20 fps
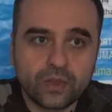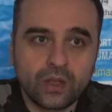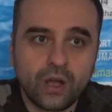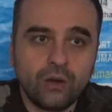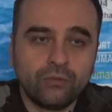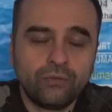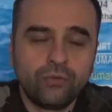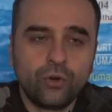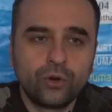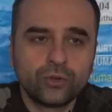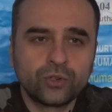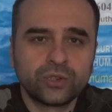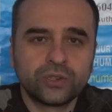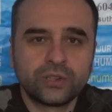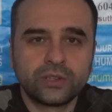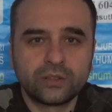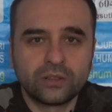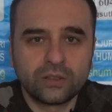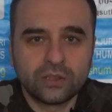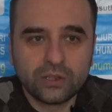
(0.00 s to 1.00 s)

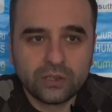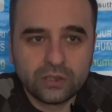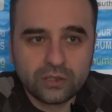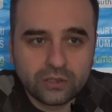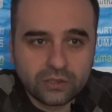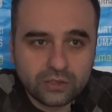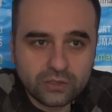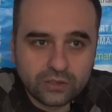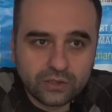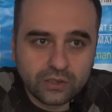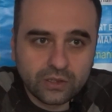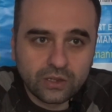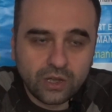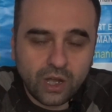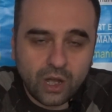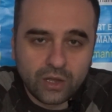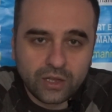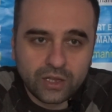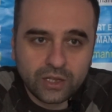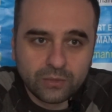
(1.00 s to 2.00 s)
Unfortunately,
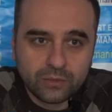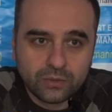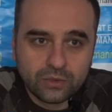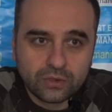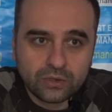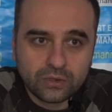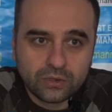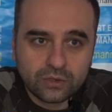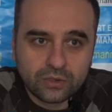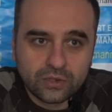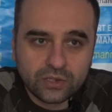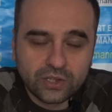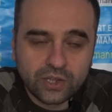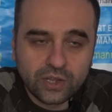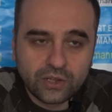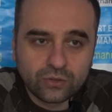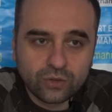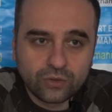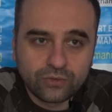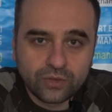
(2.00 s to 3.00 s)
the
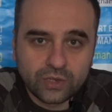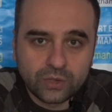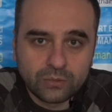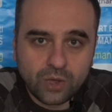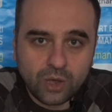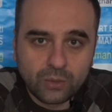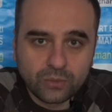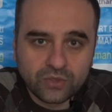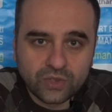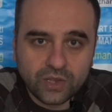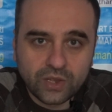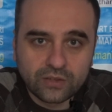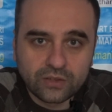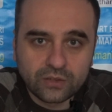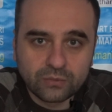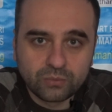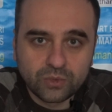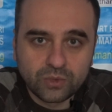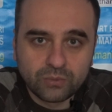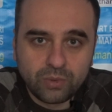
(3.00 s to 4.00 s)
case of imams
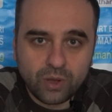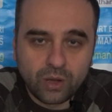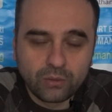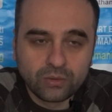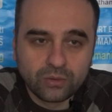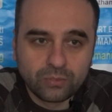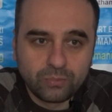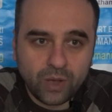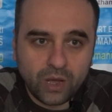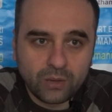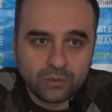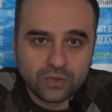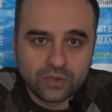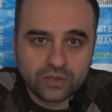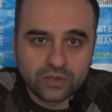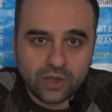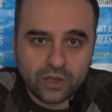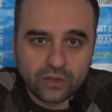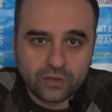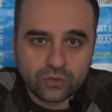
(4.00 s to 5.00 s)
hasn't been
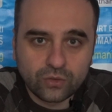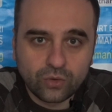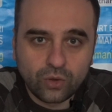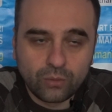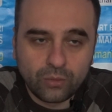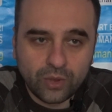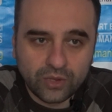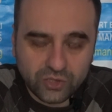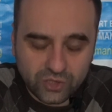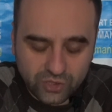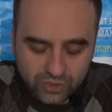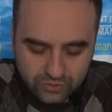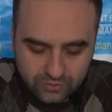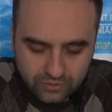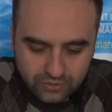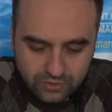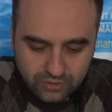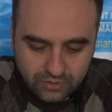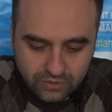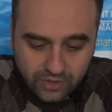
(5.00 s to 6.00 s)
publicized so much
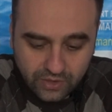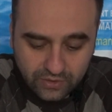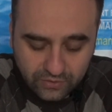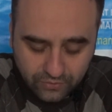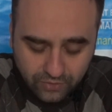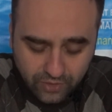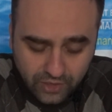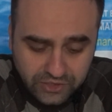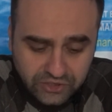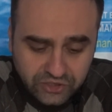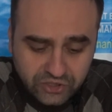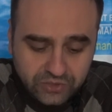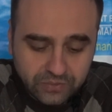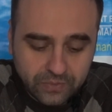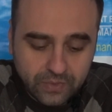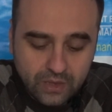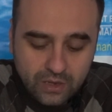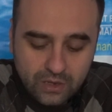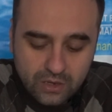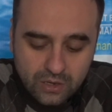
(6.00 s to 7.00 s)
thus far.
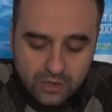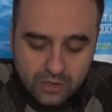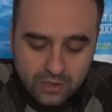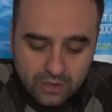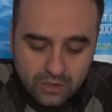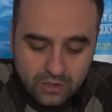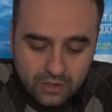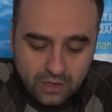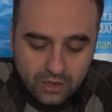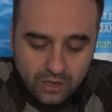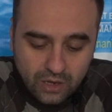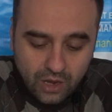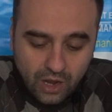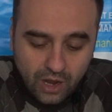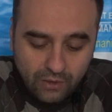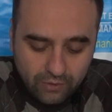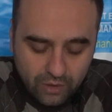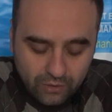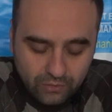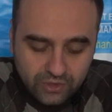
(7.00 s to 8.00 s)

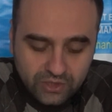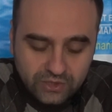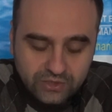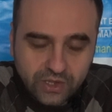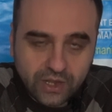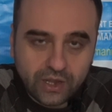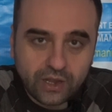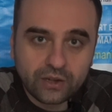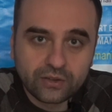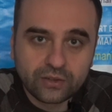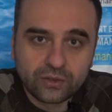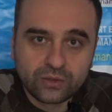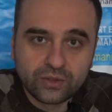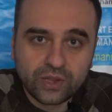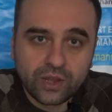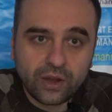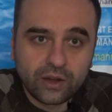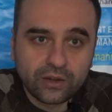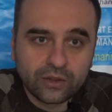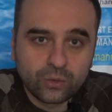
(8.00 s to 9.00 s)
However, they
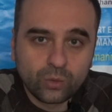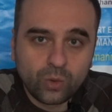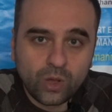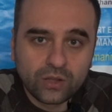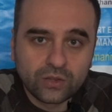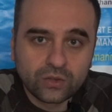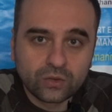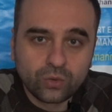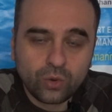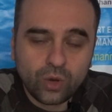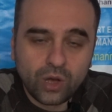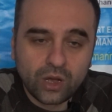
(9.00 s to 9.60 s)
are the ones